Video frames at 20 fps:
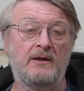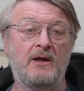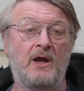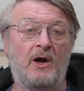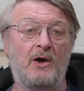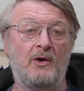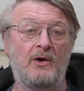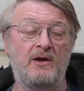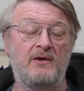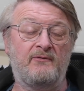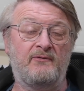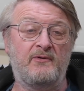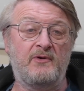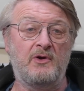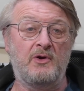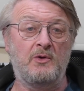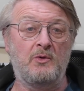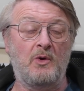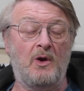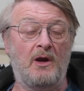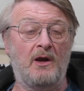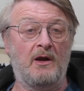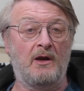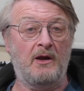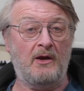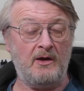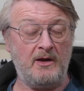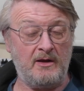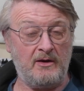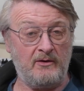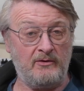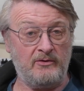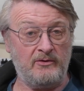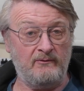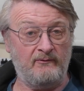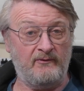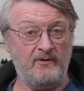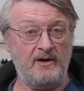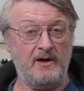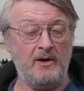Now, if you liked
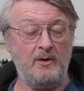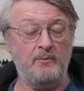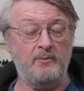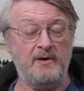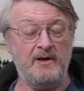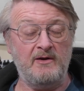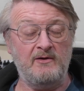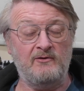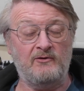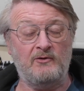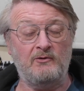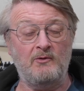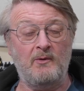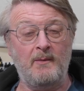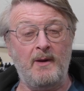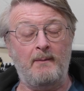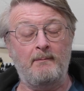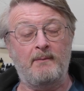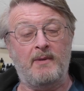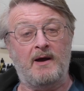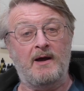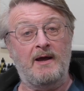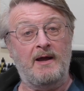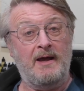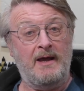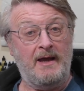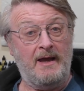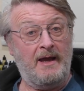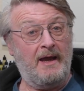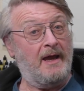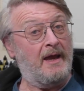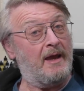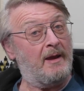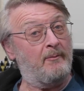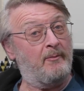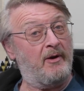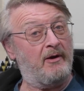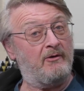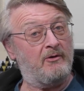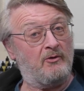the video, please do remember.
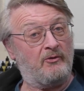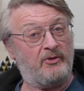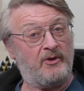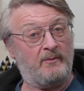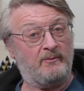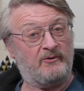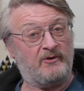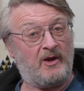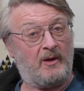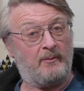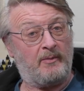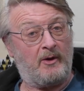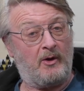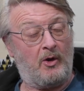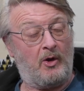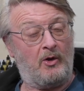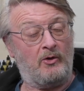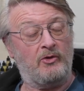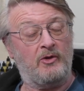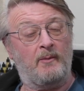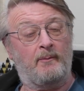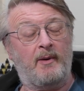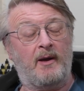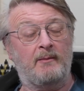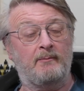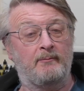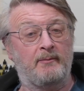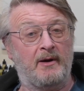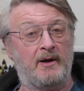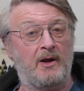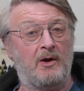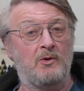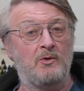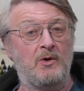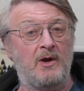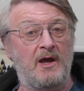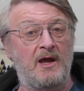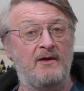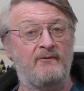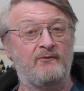Imperial thumbs up on the button
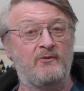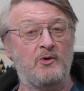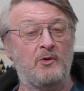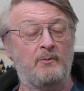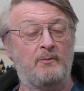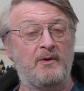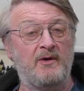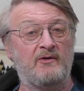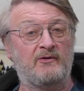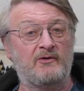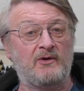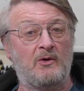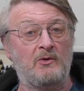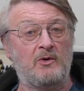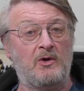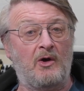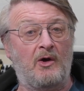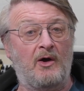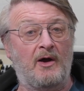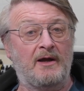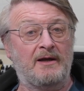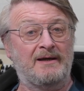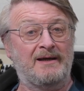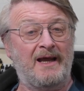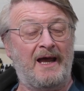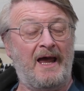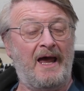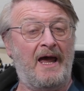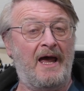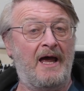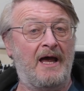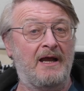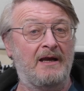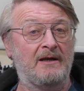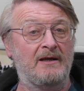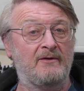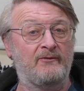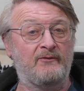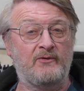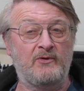below if you'd be so kind.
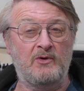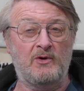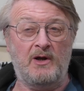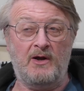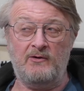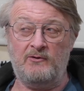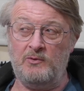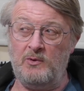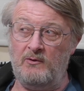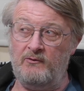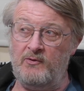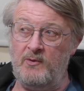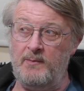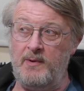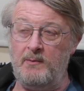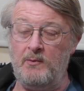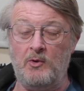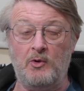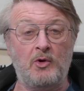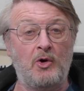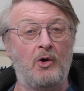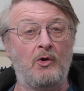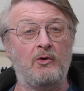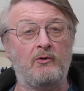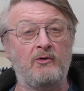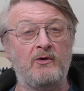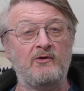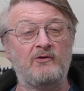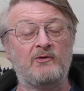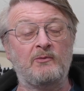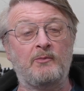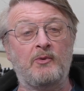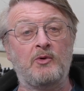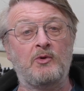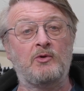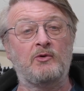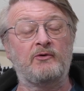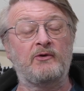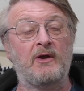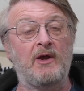And if you'd like to offer a bit more concrete
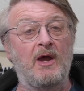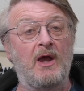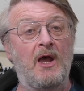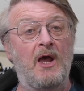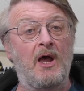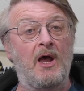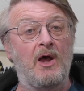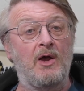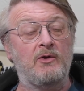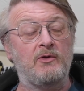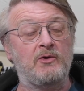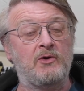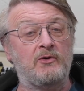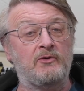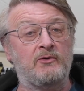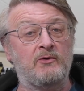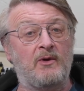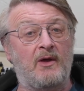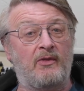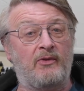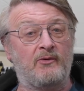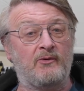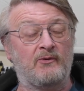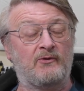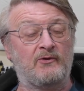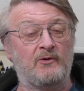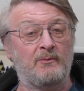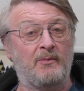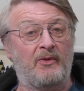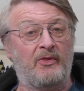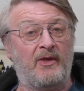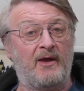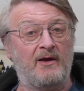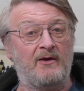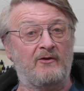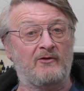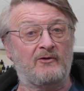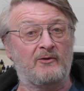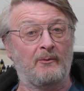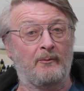support, you can do that through Super
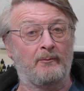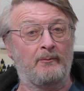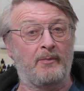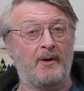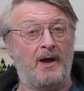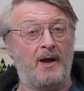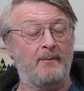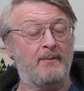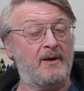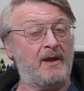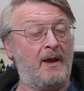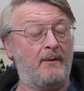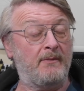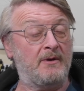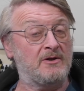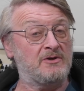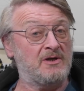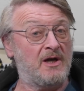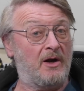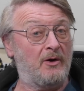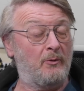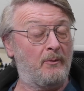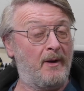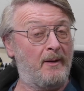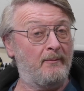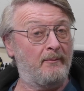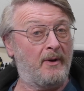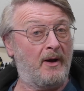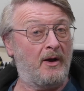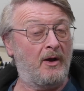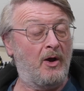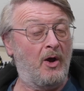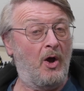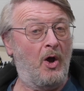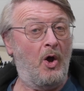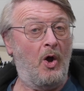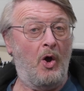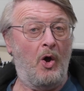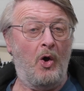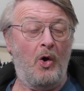Thanks by becoming a channel member
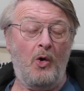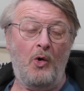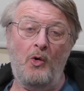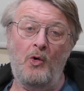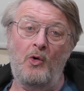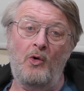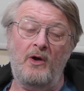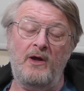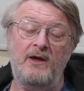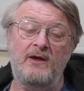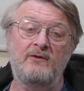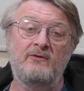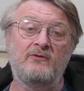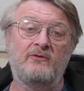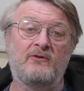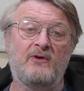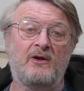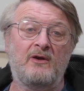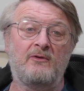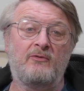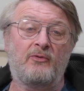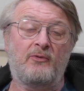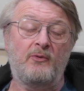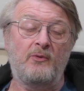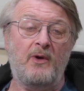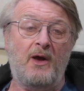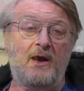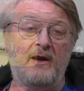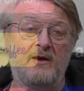or indeed through